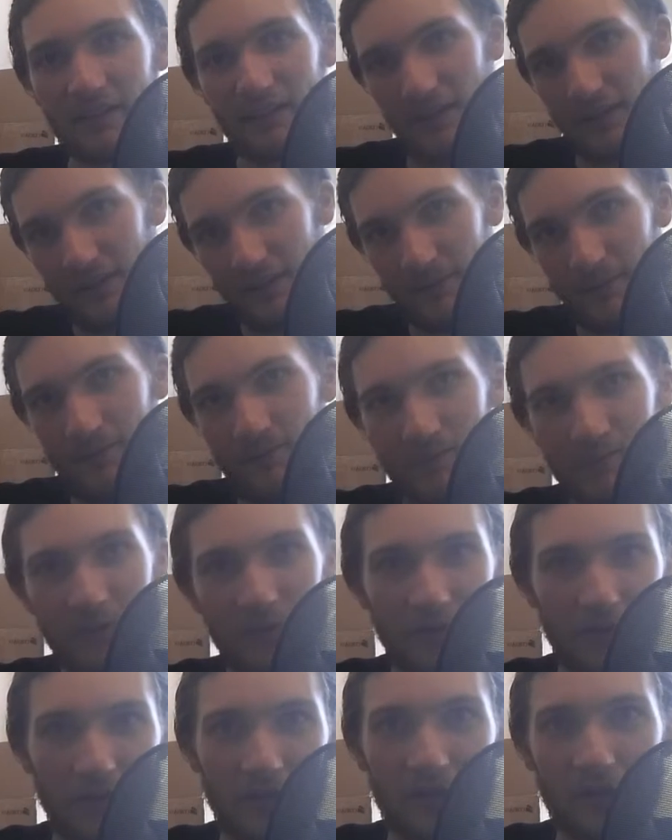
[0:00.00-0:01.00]
You can go
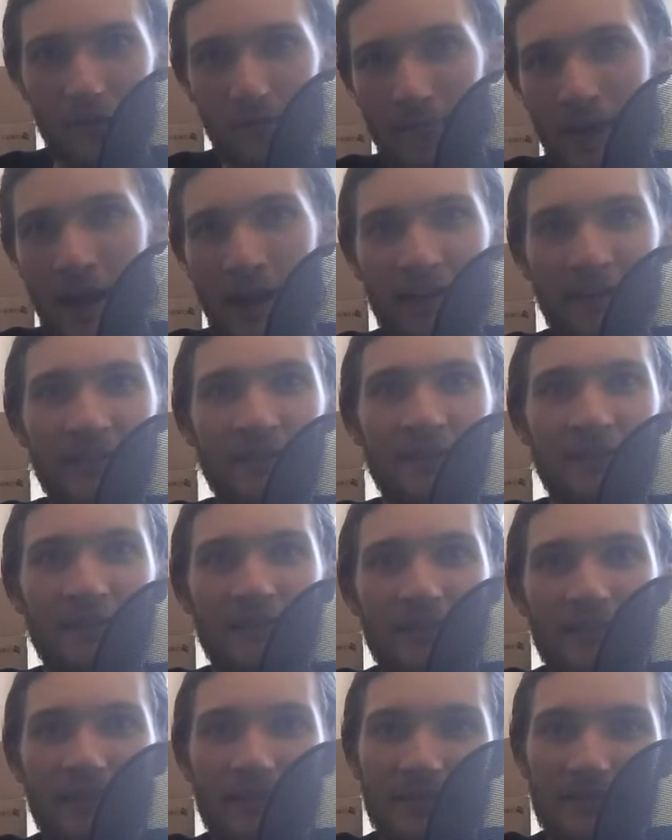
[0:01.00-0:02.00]
back,
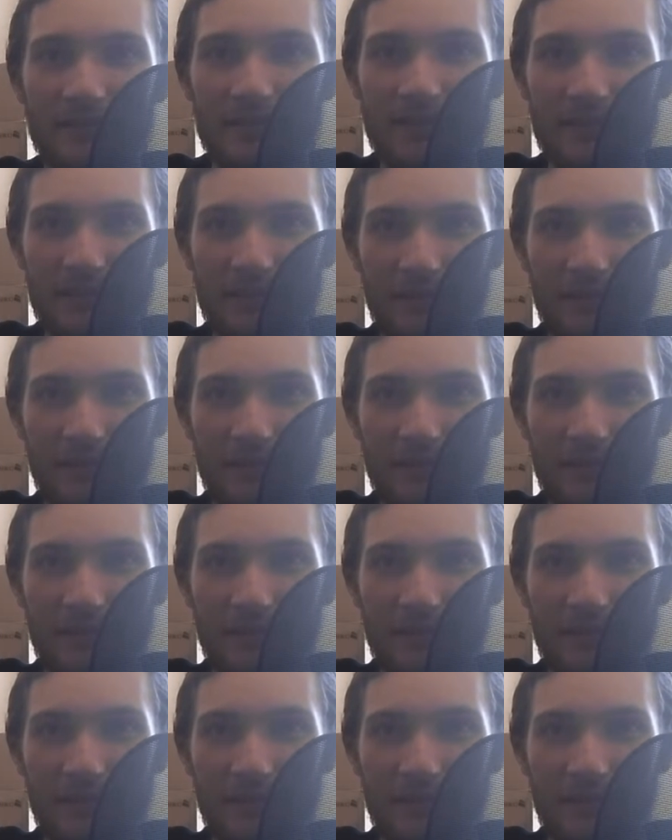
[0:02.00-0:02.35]
see